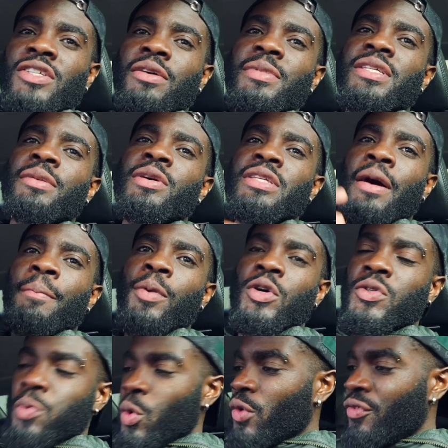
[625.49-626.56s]
As I said, I
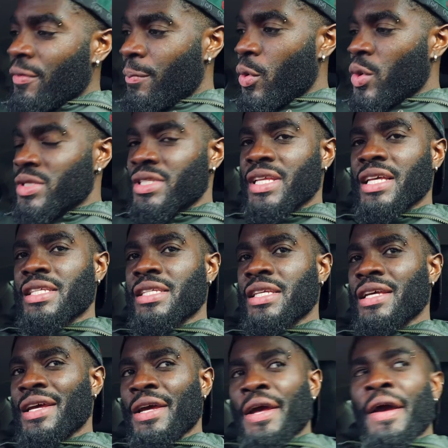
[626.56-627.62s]
postponed to post
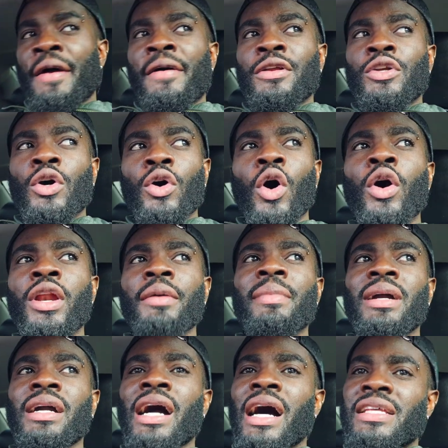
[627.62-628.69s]
this only
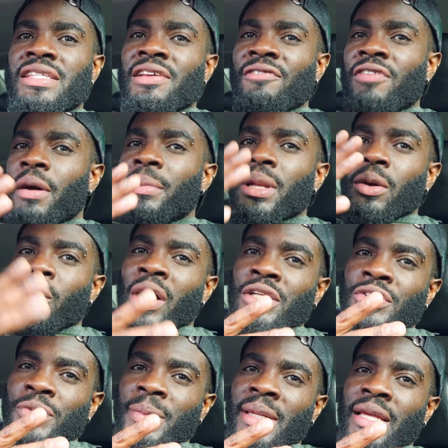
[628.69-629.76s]
because his family
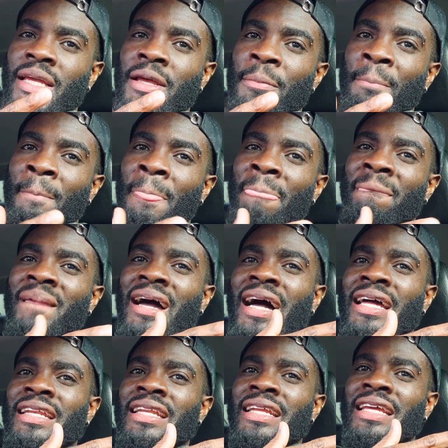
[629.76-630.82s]
watch me
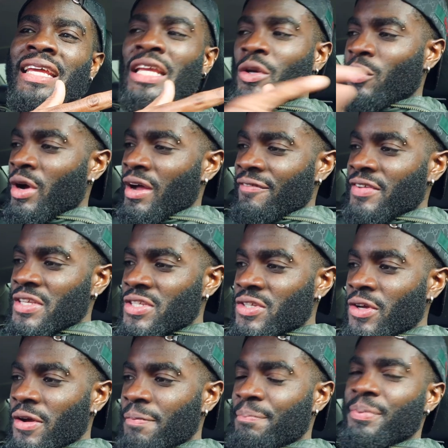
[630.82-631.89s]
and he want to
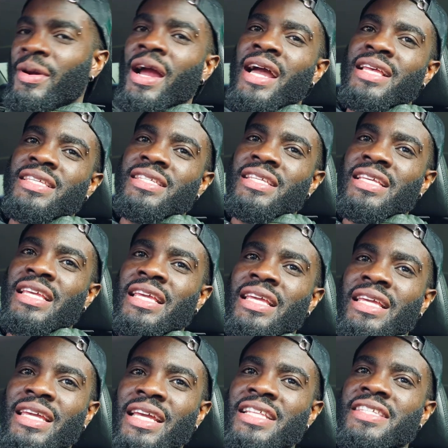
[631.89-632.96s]
surprise
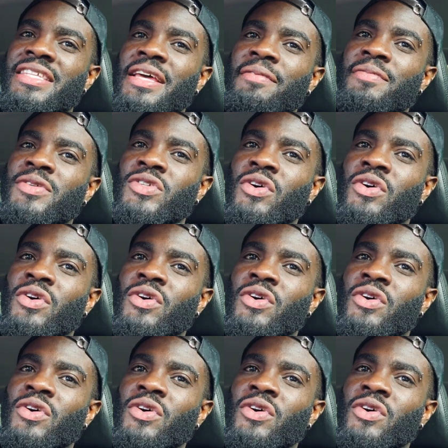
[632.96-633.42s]
his kids them.